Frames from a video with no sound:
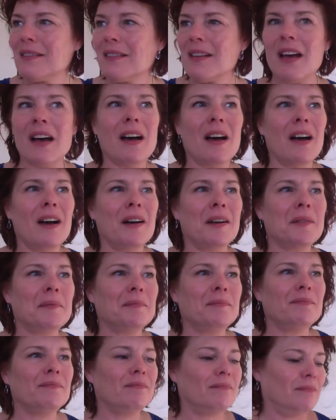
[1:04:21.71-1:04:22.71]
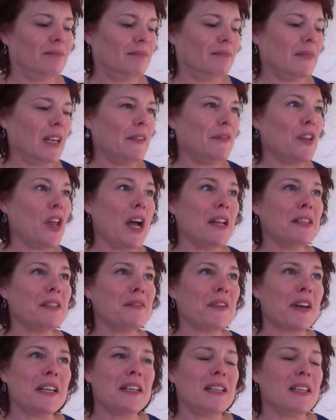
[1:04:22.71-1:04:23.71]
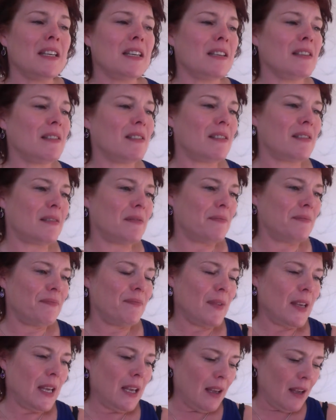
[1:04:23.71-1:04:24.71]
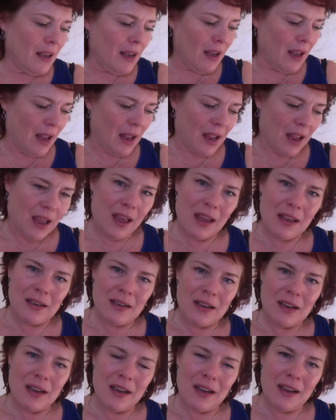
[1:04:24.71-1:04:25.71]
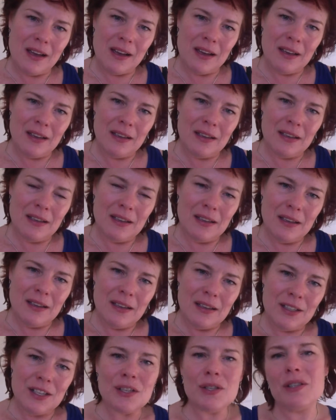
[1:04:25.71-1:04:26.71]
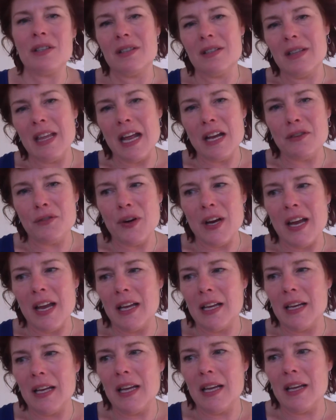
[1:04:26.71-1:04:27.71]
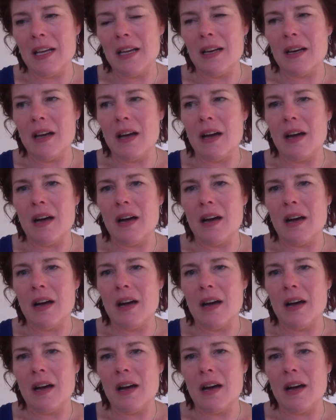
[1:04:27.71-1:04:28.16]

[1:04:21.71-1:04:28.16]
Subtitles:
I have lots of ideas, and just thanks for hanging in.